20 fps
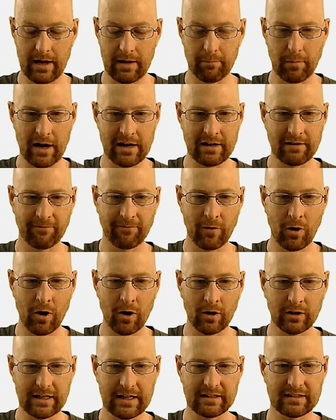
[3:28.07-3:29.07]
And by
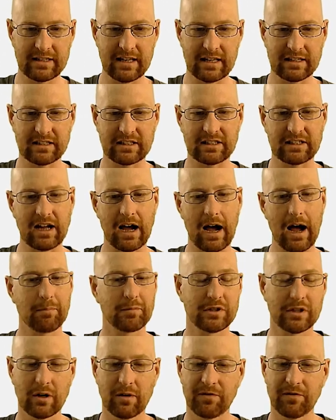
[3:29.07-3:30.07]
default, it's at
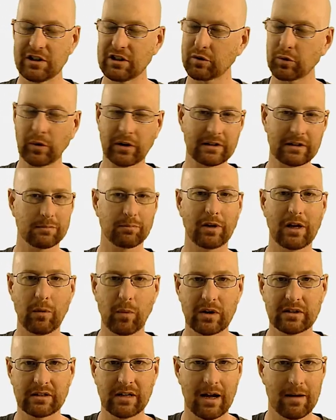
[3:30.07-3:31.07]
stop. So if you just want it to play
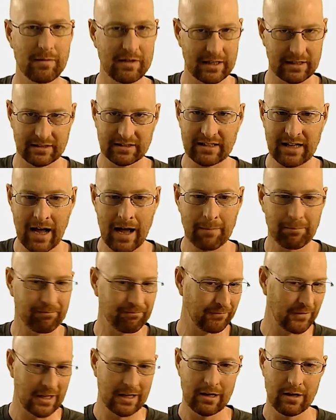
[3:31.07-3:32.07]
one time and then
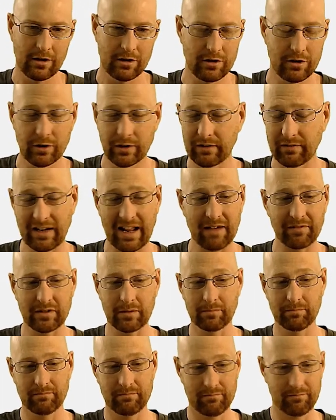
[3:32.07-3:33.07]
stop, you don't even have
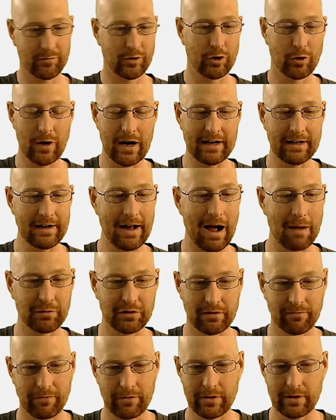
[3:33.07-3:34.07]
to create an
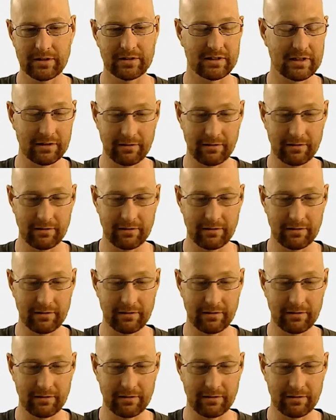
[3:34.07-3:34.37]
option for this.